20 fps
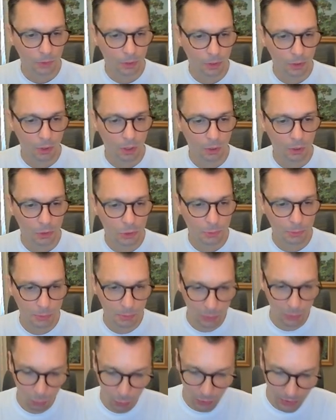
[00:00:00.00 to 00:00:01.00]
Oh, this must
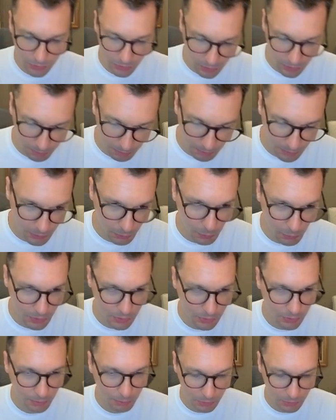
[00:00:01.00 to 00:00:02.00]
be wisdom. The
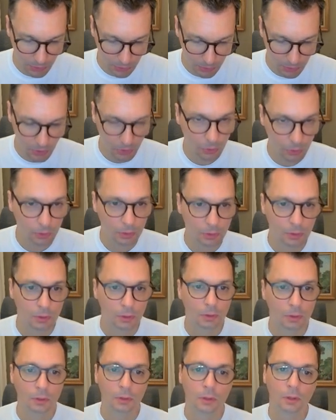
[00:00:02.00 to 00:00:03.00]
wisdom to know
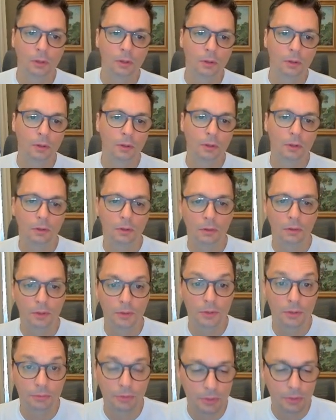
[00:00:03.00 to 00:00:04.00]
the
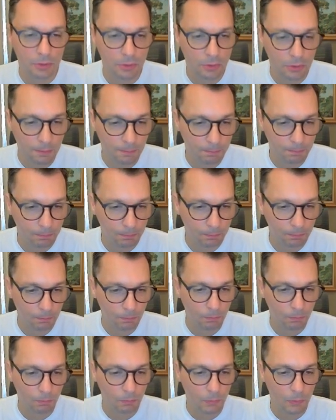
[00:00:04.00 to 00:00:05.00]
difference.
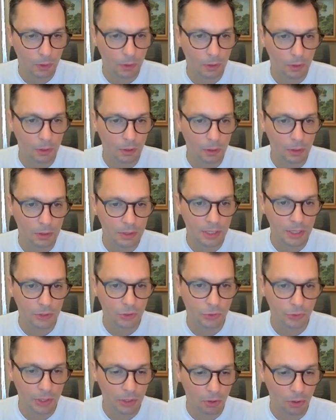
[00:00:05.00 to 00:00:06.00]
Tennis
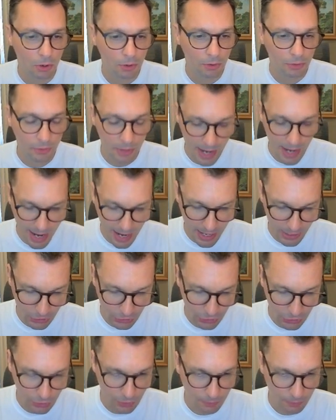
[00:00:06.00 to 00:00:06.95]
great Arthur Ashe.